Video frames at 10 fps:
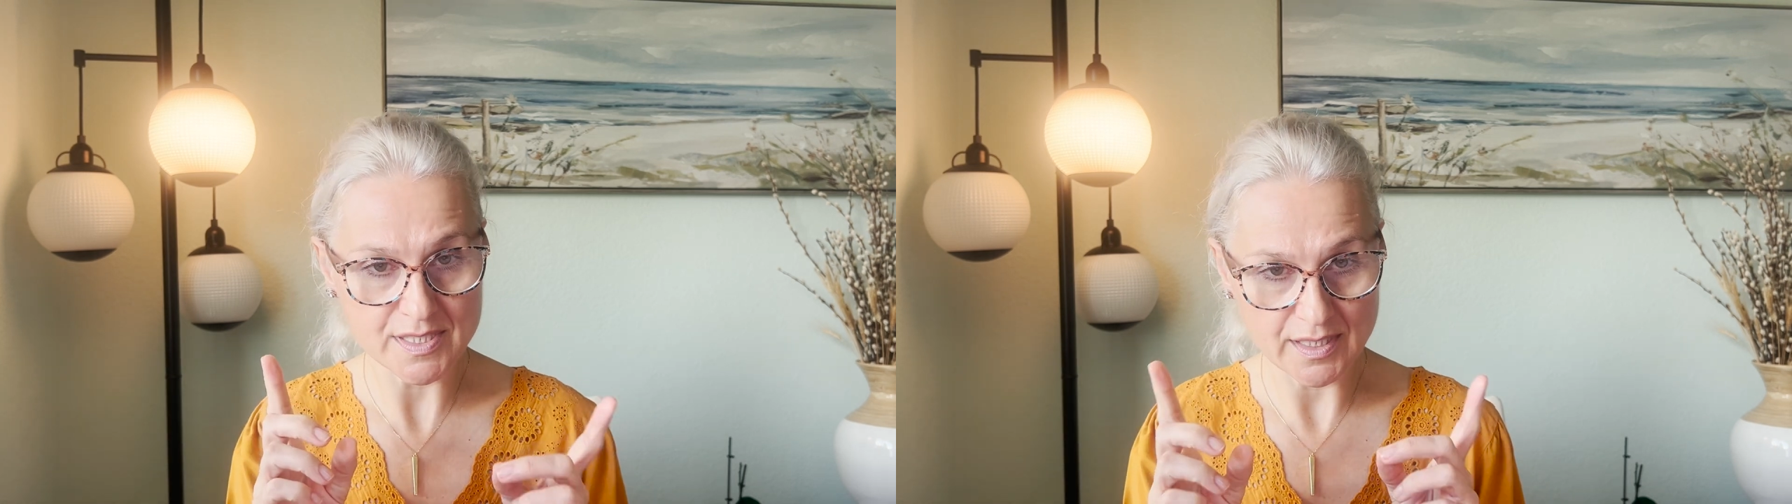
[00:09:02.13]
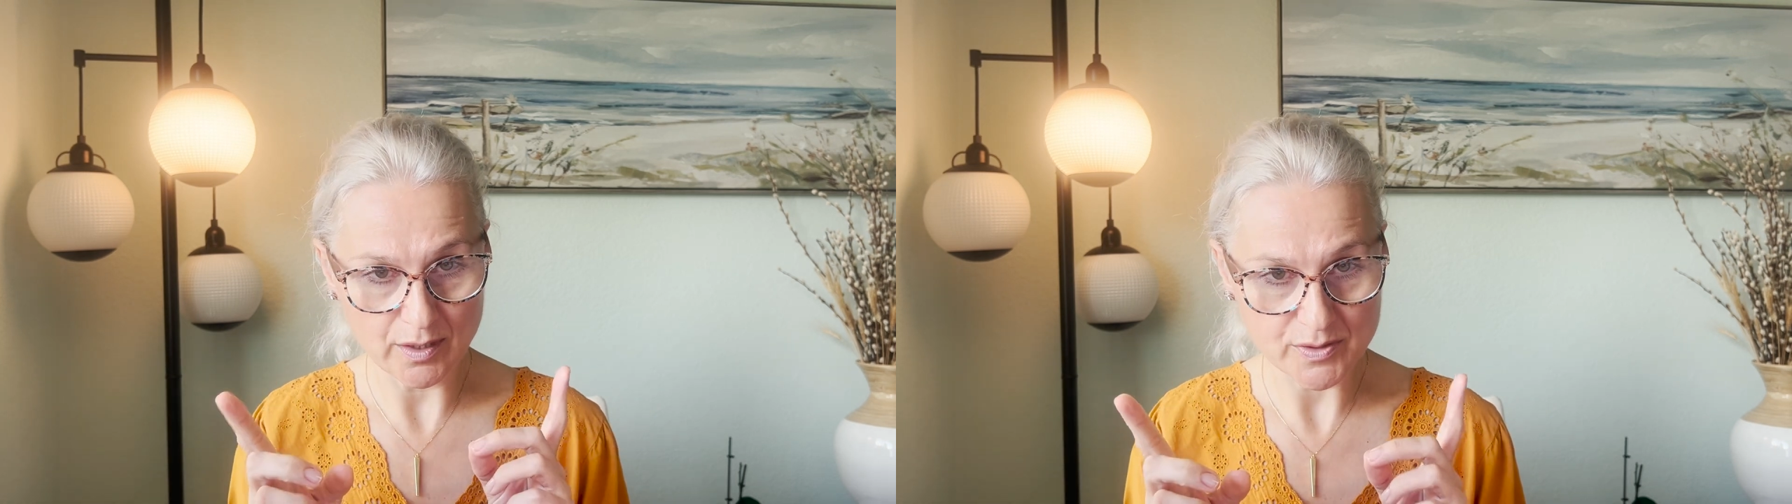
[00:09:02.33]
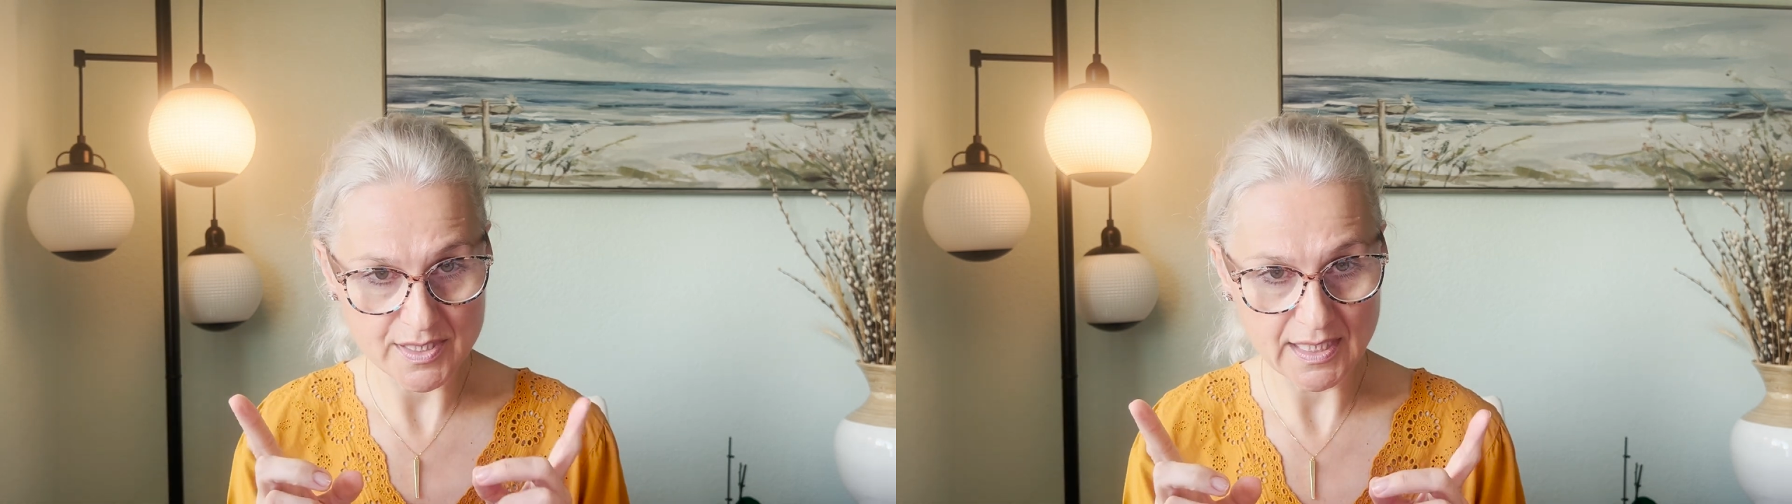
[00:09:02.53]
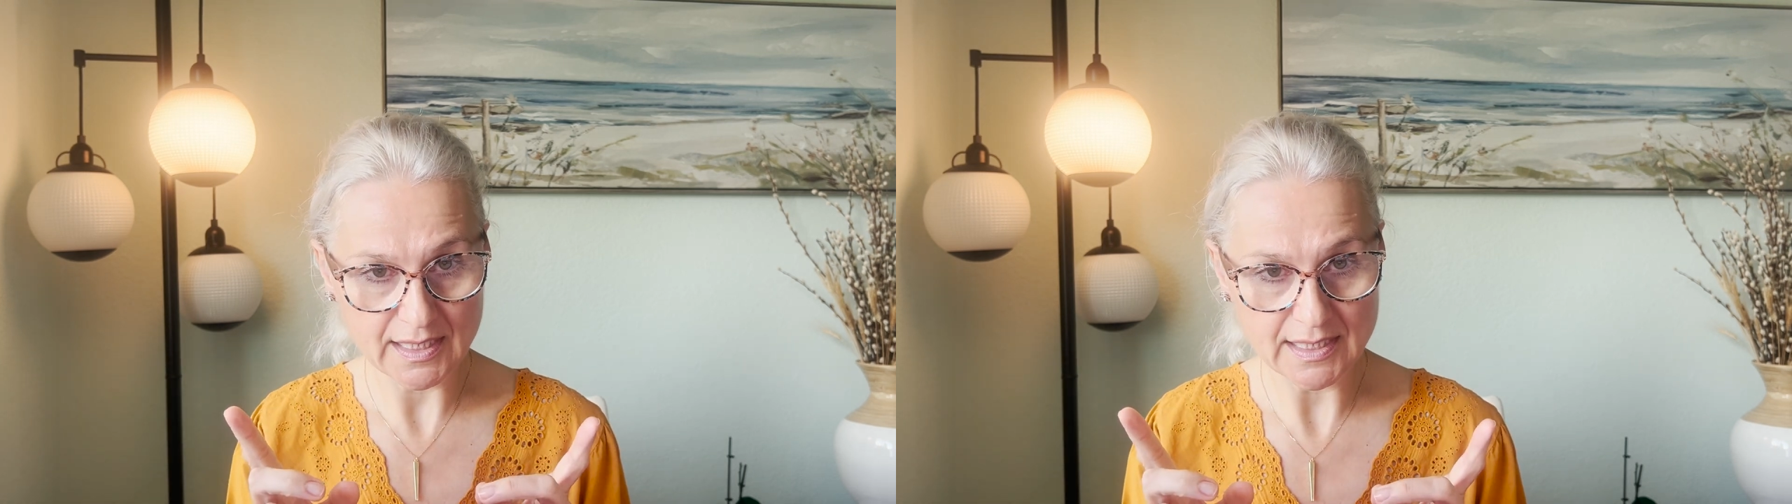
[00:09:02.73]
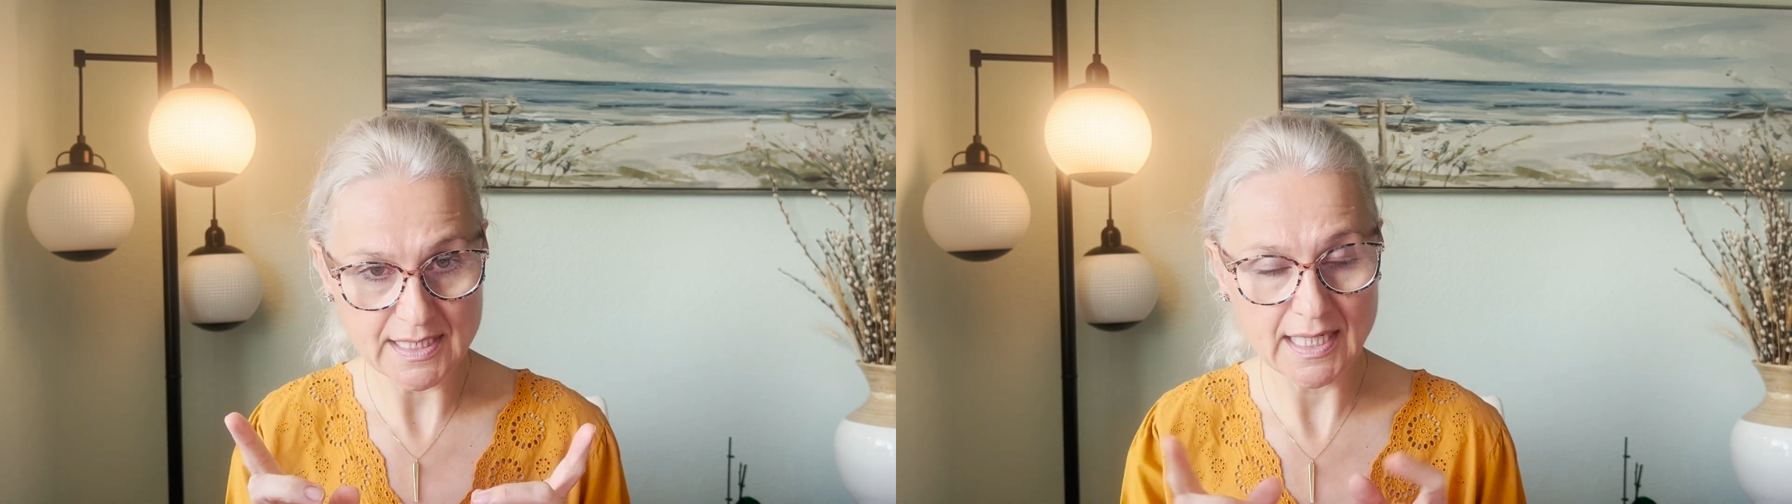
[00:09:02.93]
the
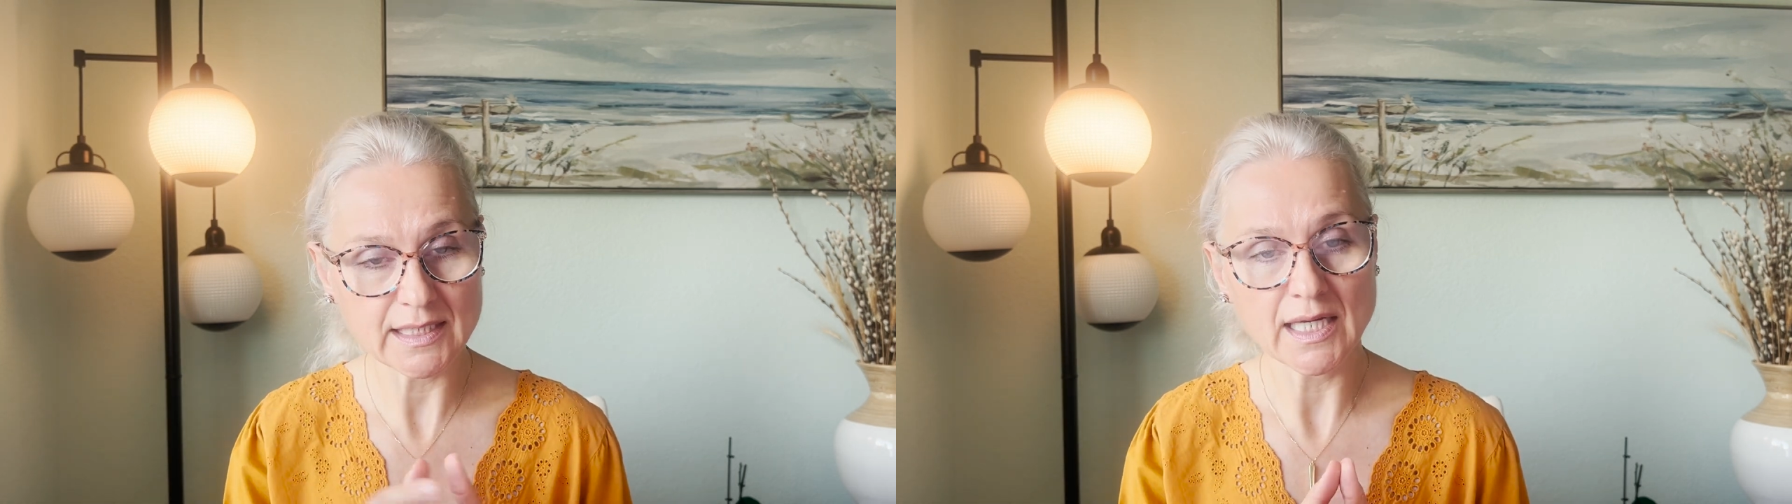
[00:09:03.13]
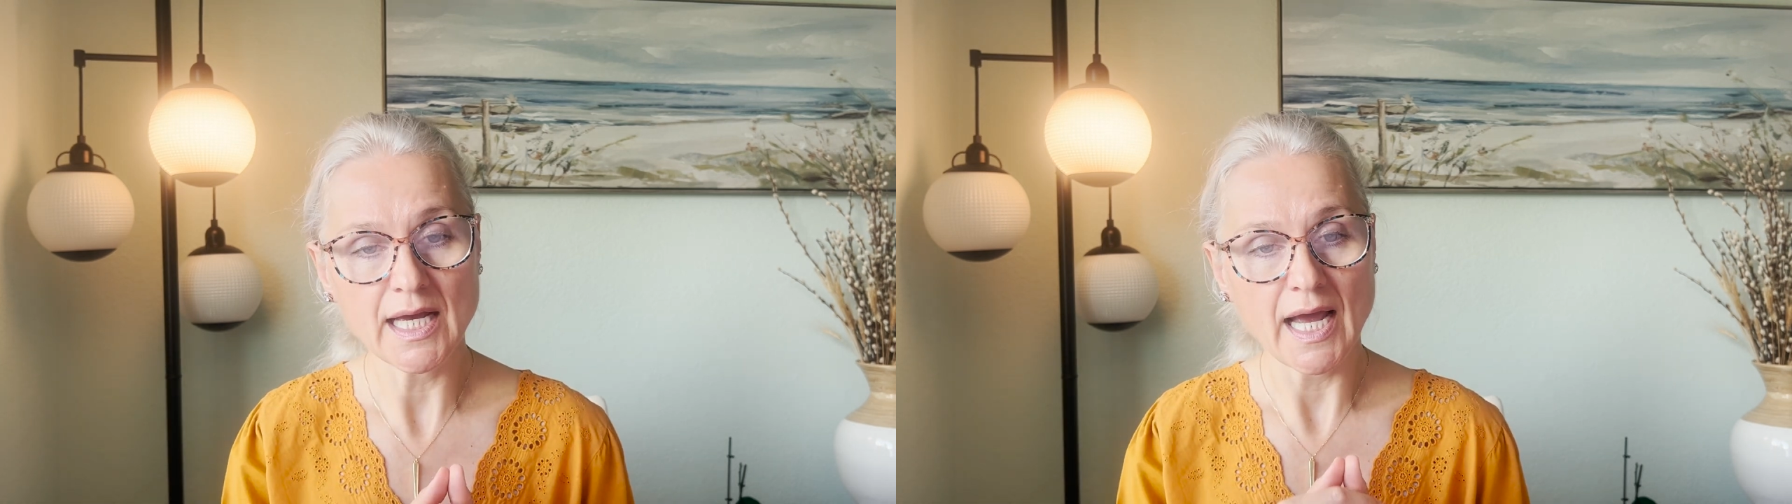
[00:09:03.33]
outstanding debt